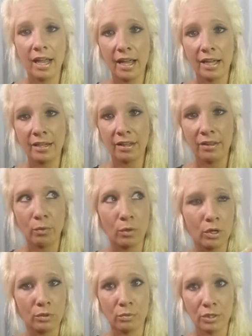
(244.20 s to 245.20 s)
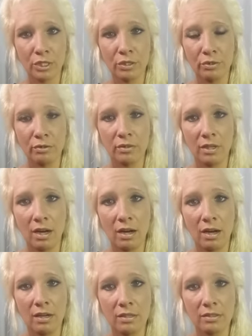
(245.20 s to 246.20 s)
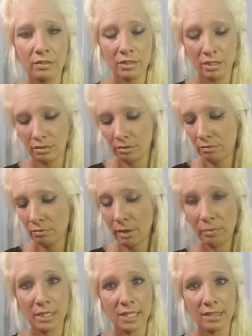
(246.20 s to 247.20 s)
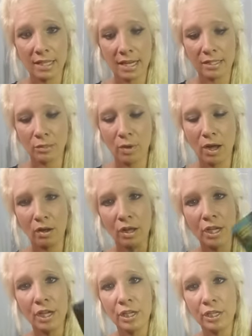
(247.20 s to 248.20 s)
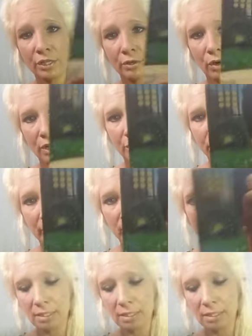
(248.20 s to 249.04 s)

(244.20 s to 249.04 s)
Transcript: and the world will soon uh, represent that as well. You are doing